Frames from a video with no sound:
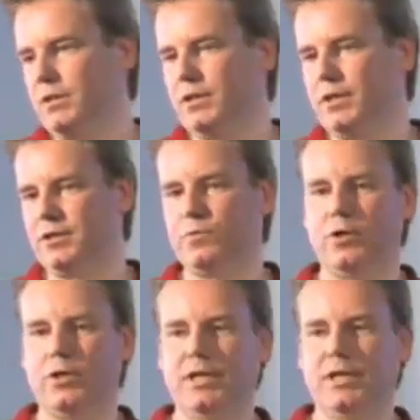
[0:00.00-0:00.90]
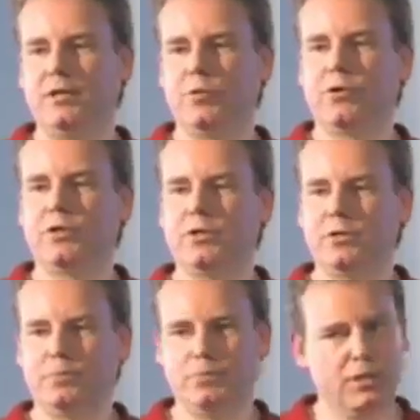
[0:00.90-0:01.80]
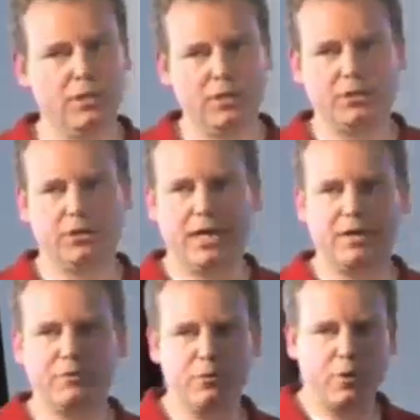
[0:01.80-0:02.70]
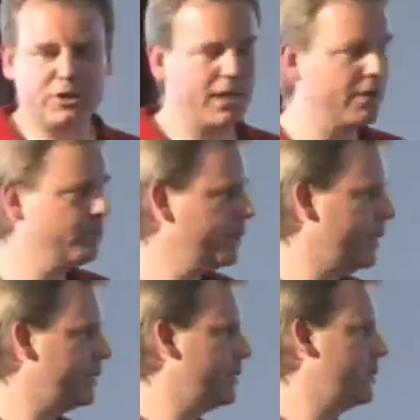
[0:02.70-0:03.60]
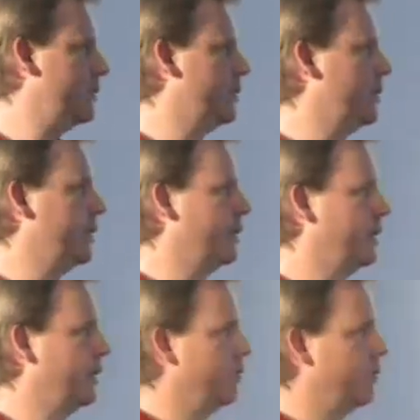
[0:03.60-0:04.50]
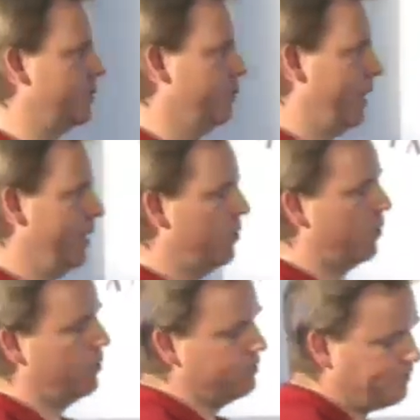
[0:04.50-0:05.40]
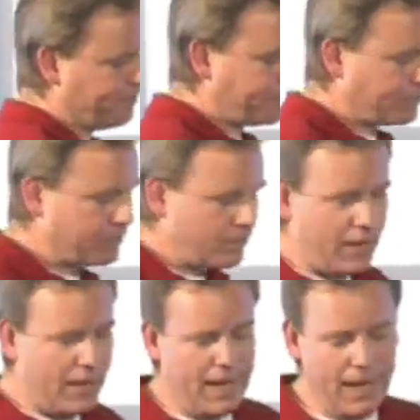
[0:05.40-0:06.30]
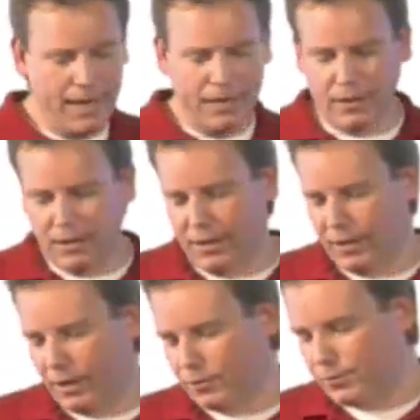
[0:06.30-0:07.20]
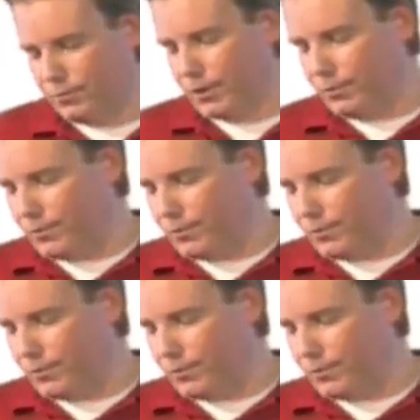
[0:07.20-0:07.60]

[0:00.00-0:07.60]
It doesn't work then anymore. So you have to watch out with that cross-domain call. And also the funny